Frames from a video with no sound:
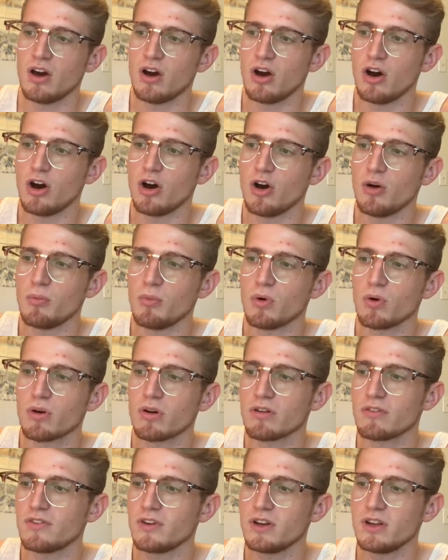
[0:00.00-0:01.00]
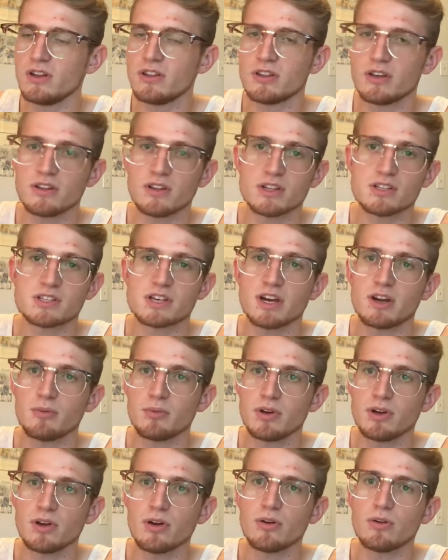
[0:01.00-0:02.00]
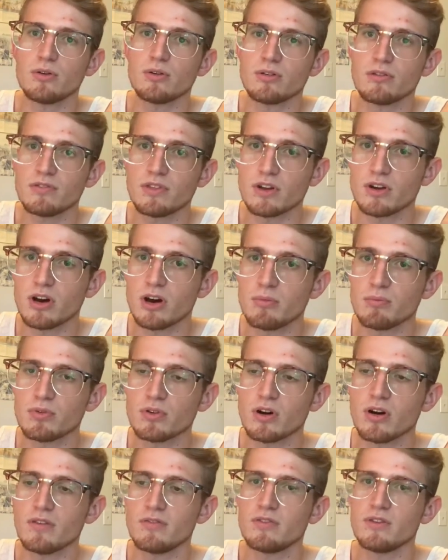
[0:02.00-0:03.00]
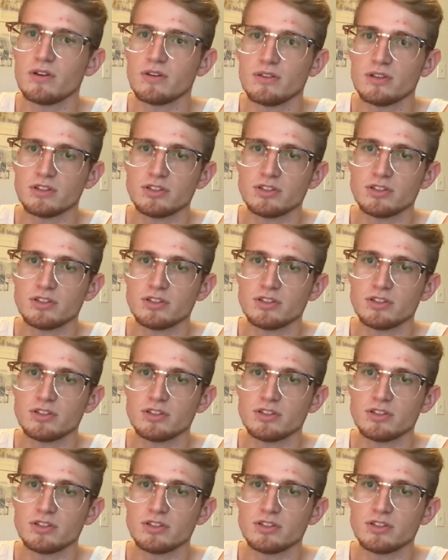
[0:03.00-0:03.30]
um, or if anything that's kind of been going on with the nonprofit,